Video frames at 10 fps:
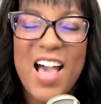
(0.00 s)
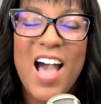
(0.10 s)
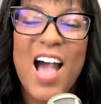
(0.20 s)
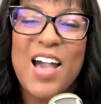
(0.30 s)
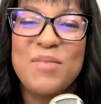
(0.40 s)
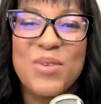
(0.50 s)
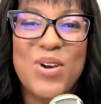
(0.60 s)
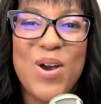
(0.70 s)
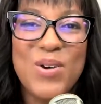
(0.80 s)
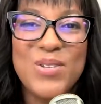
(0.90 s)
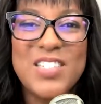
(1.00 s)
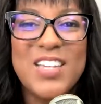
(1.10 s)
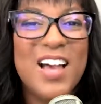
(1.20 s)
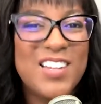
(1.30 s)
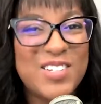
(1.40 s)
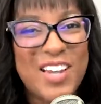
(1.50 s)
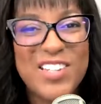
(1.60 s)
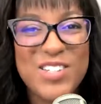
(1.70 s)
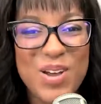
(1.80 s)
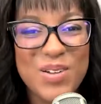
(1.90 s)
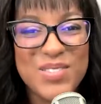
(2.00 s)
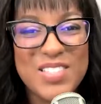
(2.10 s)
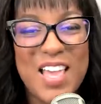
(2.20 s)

I'm your host, ANDREA Jones,